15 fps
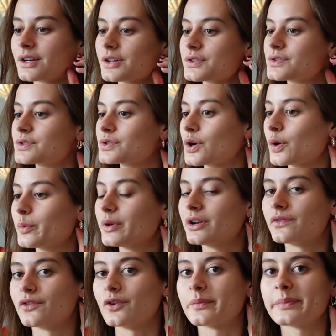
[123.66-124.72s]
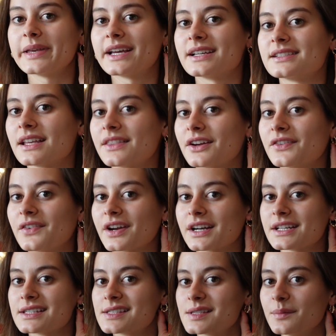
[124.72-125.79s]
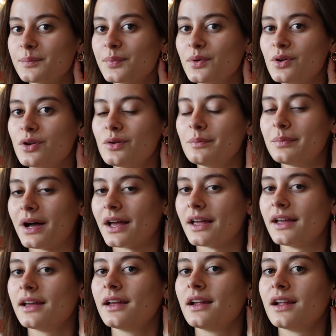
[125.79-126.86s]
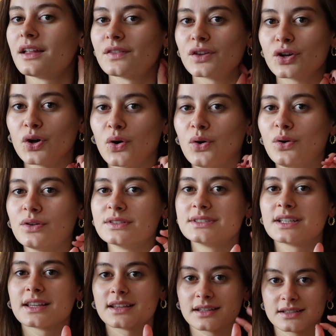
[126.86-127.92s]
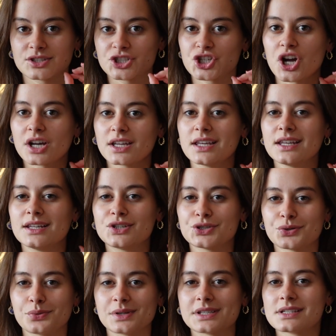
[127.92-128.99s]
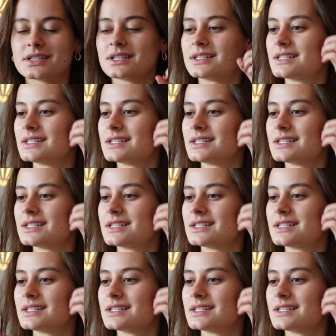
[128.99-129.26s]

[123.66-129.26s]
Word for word: are so beautiful because they're very simple, but the gold chunky twisted